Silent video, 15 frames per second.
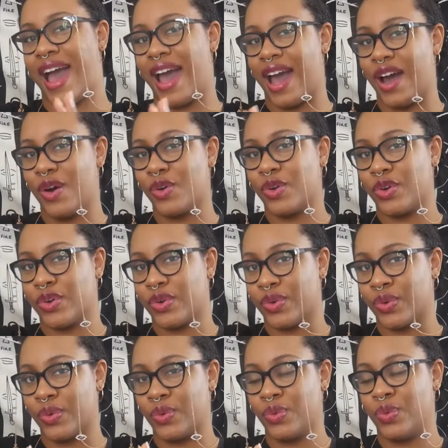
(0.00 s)

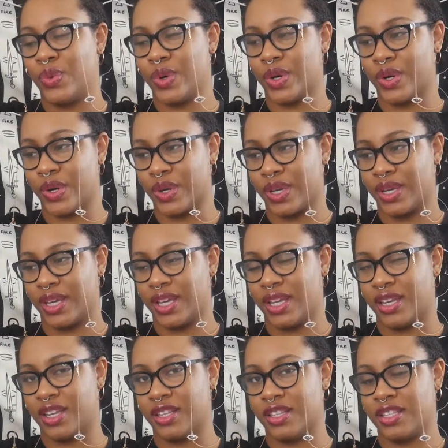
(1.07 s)
outer work
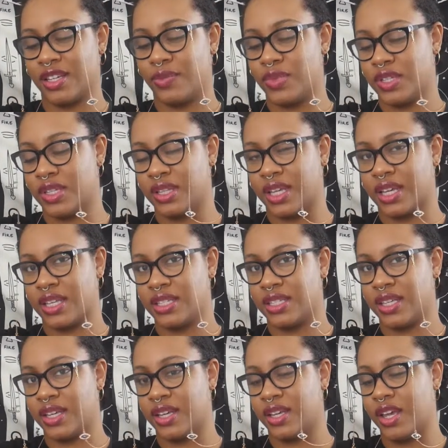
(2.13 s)
and consumption, like I
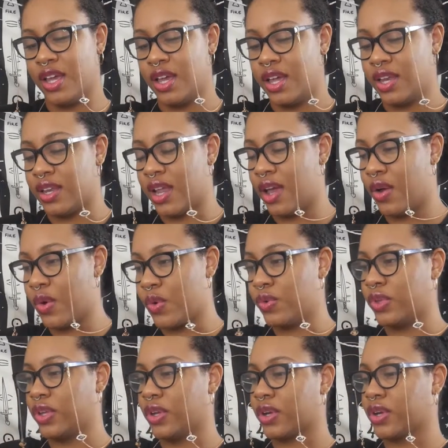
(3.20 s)
said, not
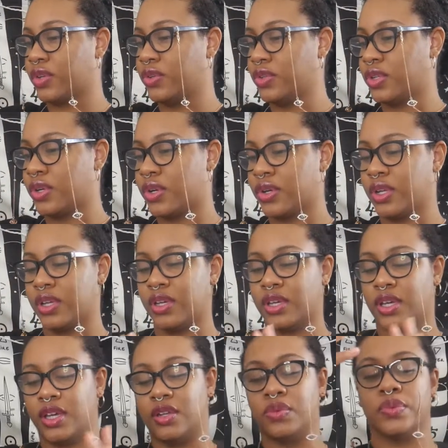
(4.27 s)
only are you turning
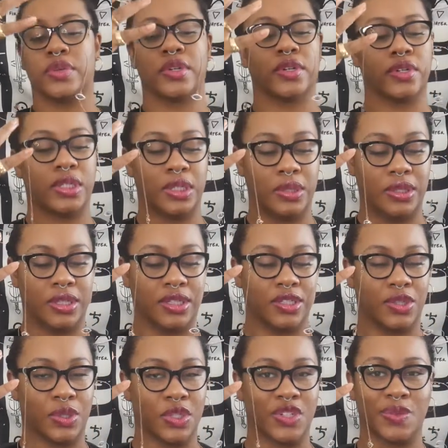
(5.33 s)
inward to look
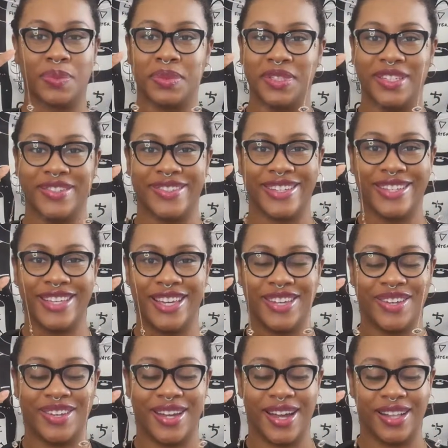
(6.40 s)
towards your beliefs and getting
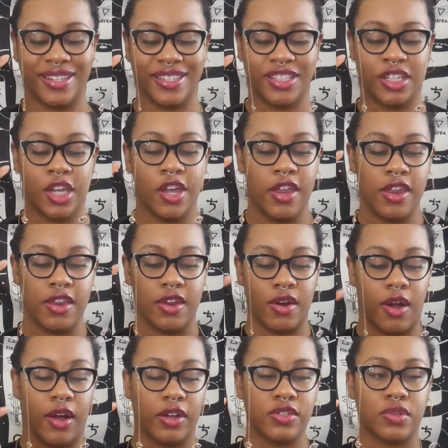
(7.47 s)
your knowledge,
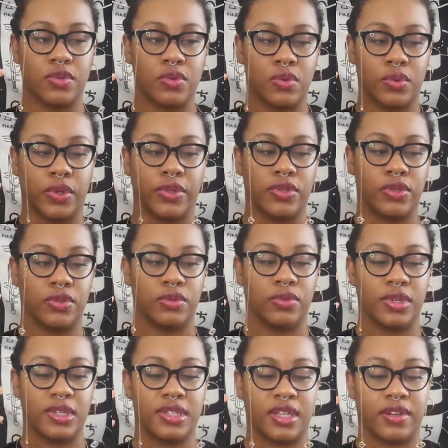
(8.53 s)
you're also going to,
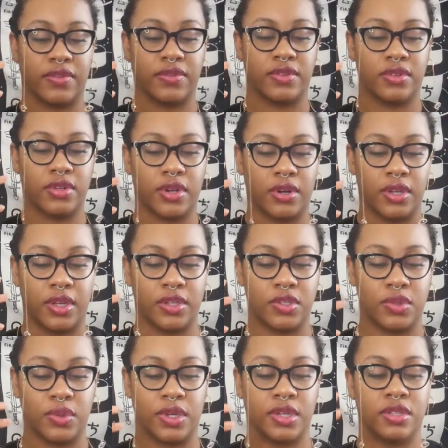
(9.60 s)
instead of turning
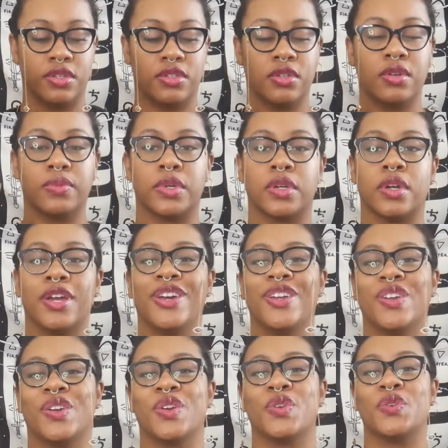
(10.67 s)
into a consumer,
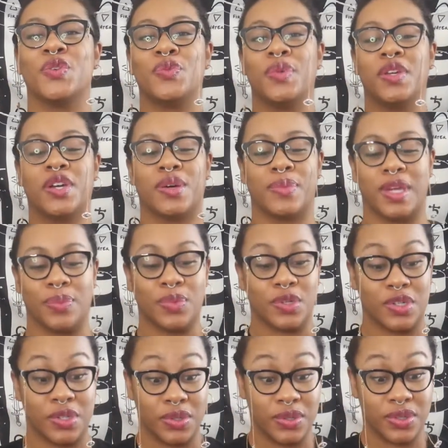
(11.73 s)
you're going to become a
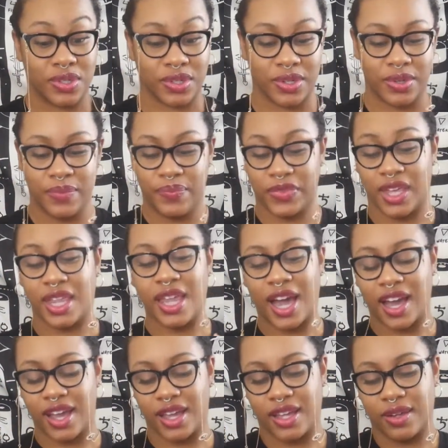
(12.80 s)
producer. And
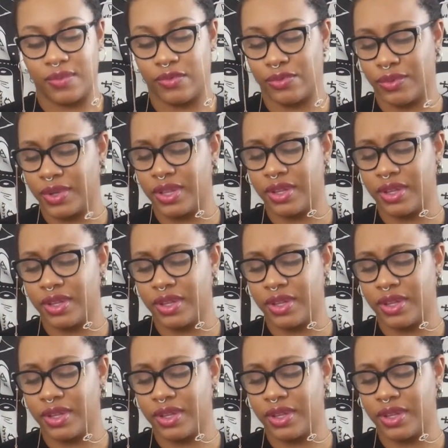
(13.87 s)
I'm